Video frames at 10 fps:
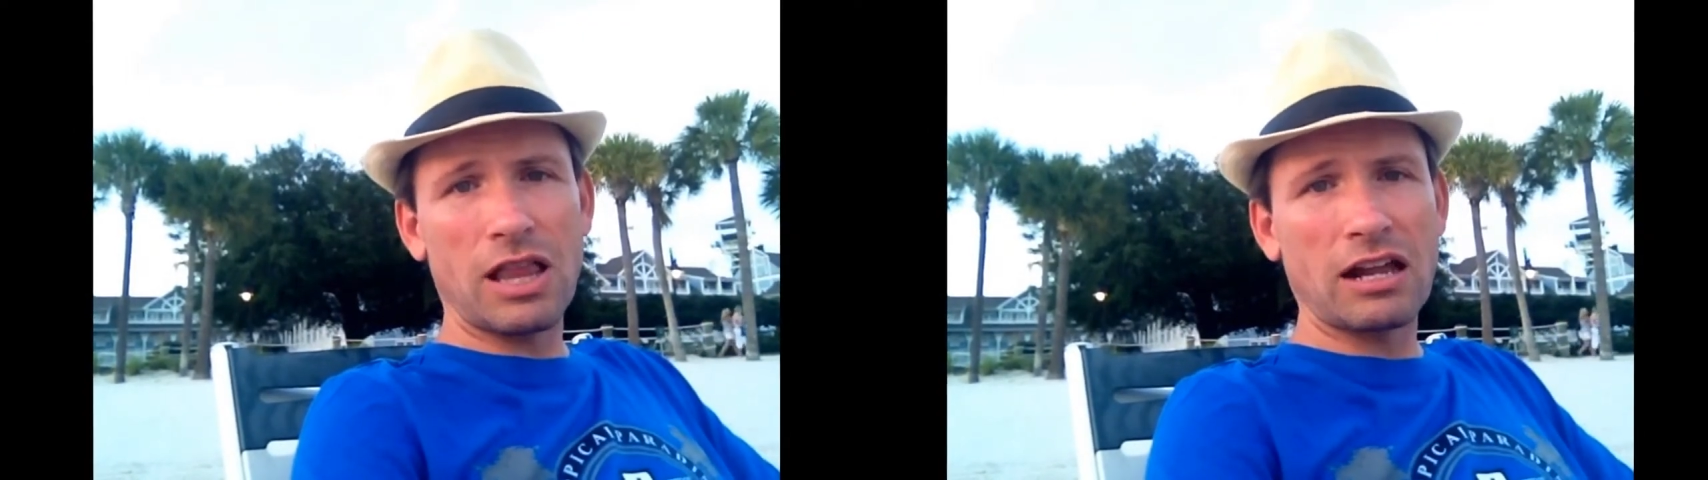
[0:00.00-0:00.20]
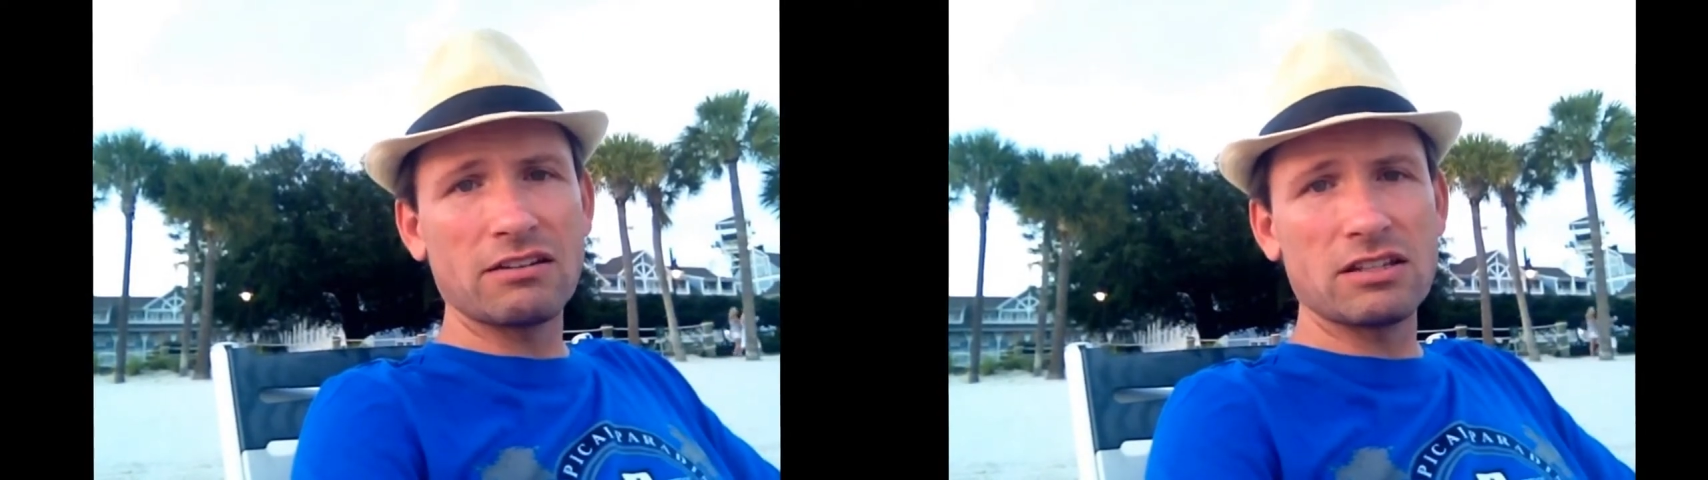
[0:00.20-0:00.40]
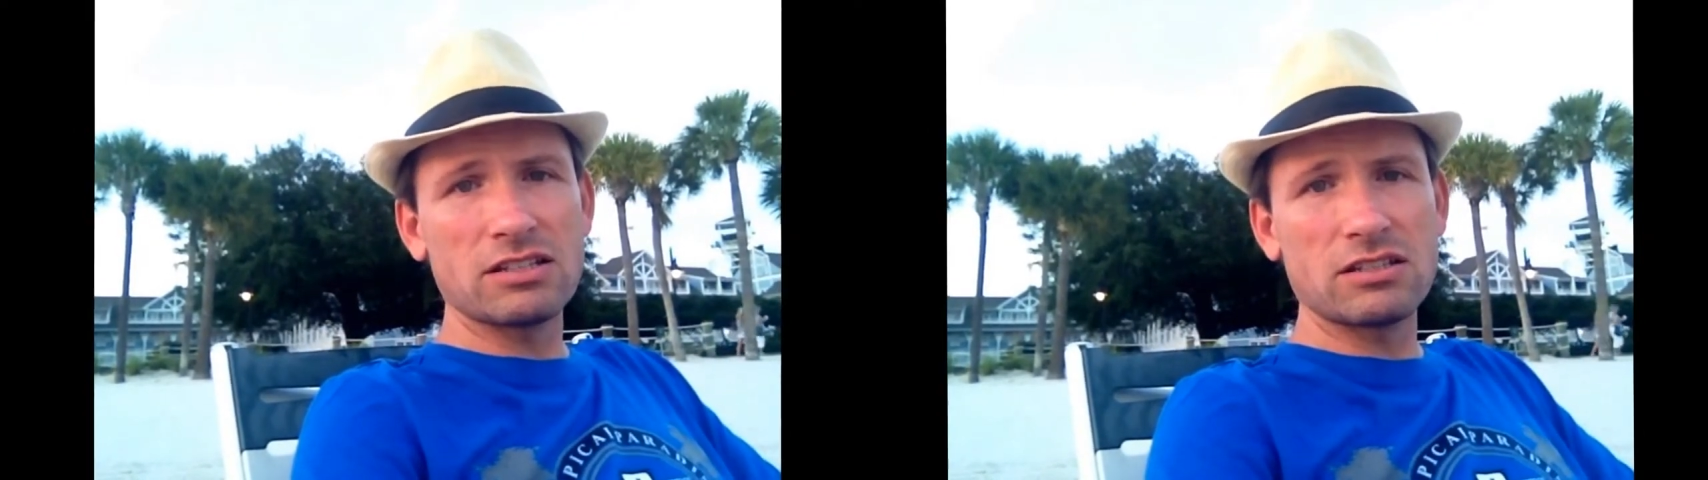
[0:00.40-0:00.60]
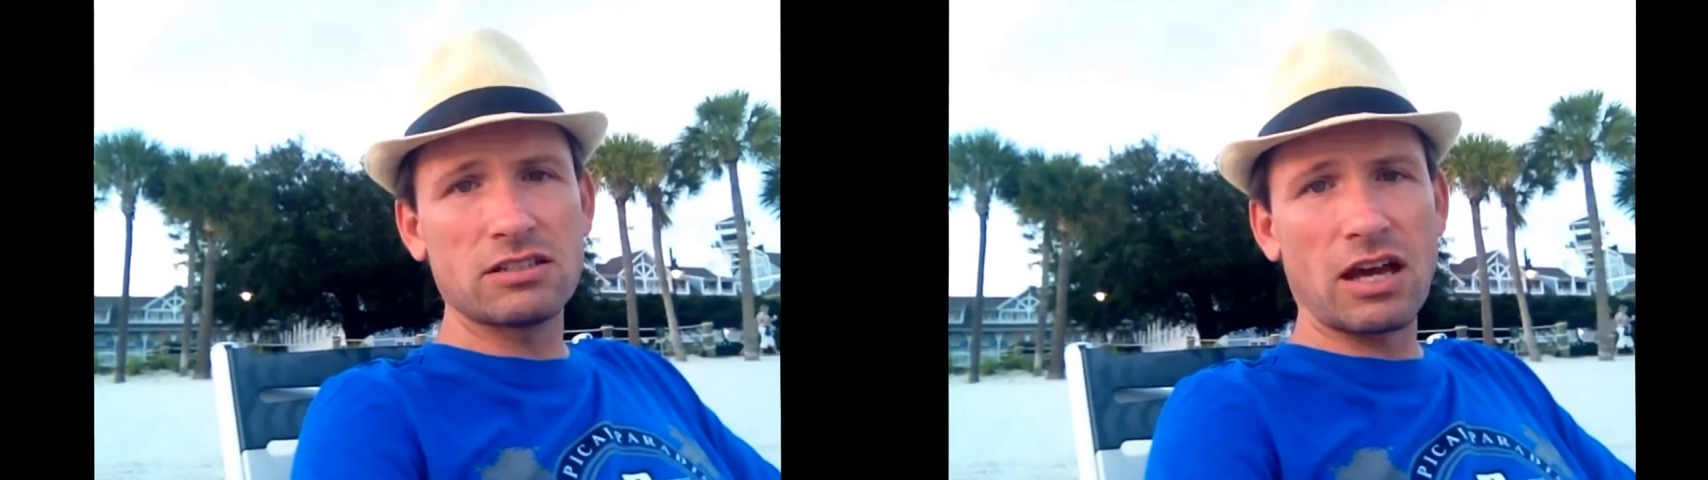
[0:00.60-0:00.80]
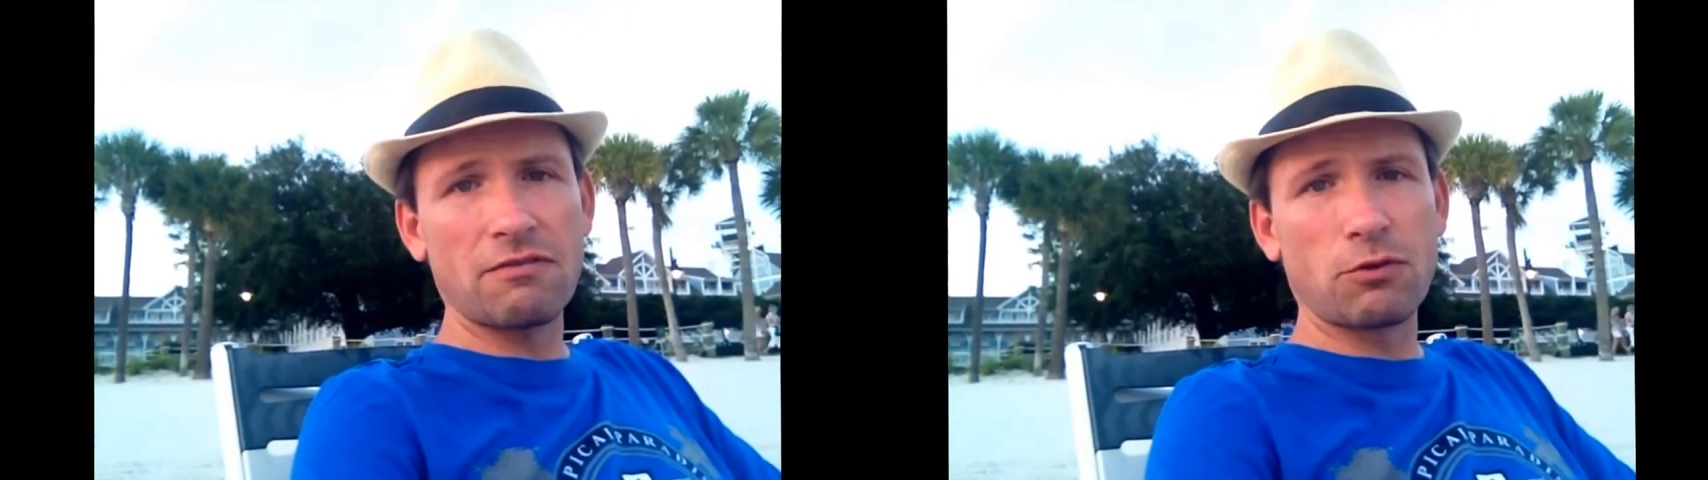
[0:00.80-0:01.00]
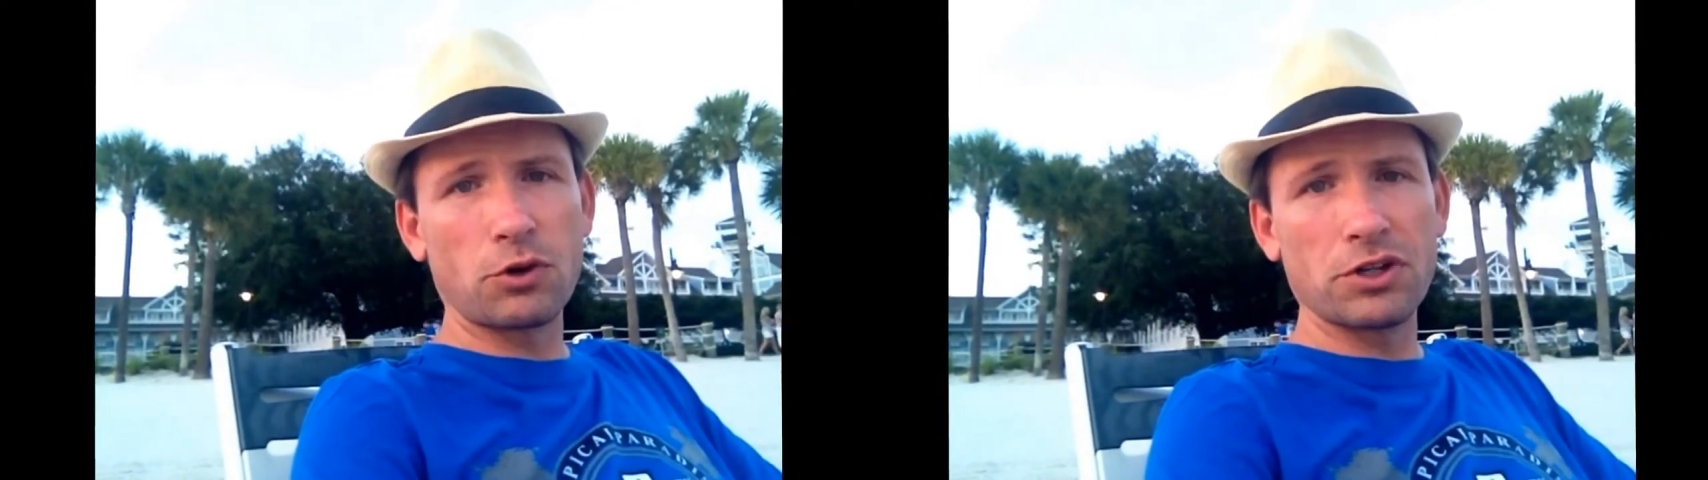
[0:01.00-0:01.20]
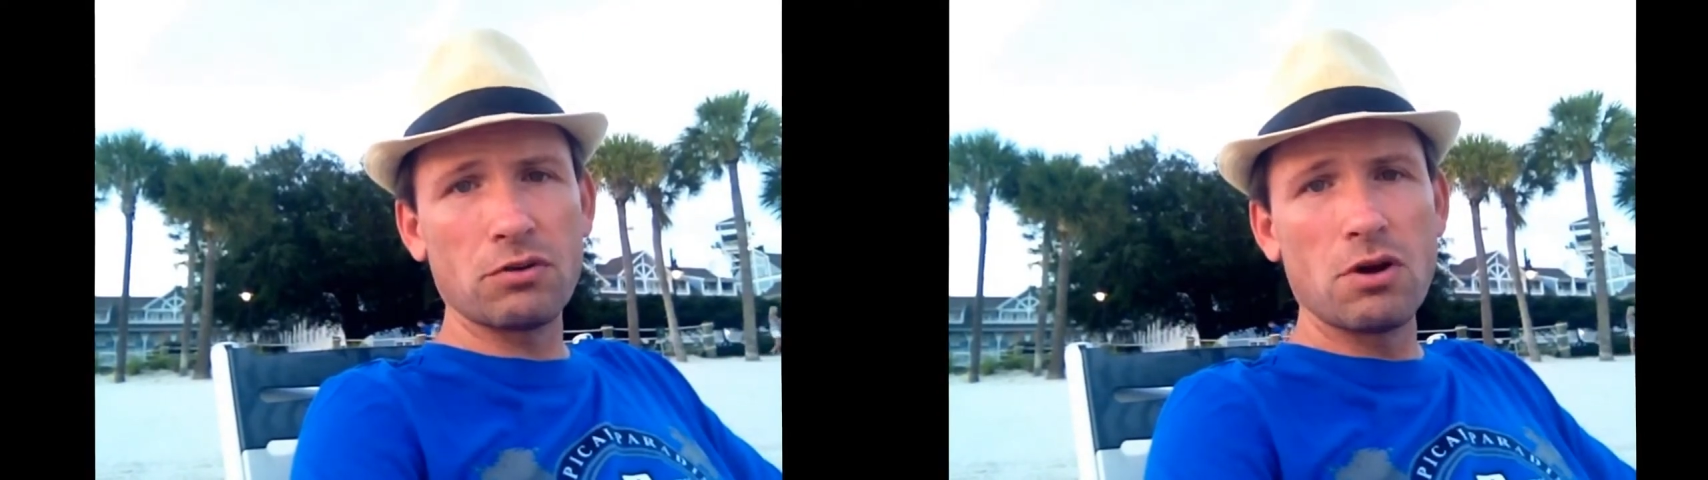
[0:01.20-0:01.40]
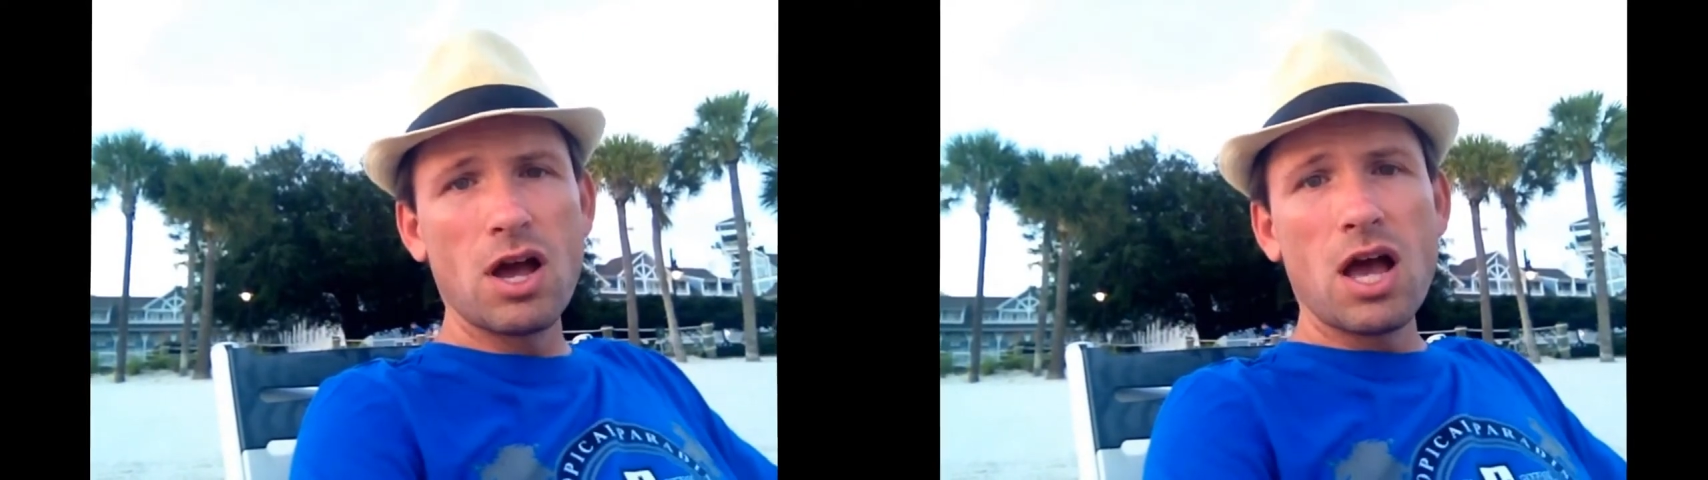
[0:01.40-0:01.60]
lot of this stuff for you.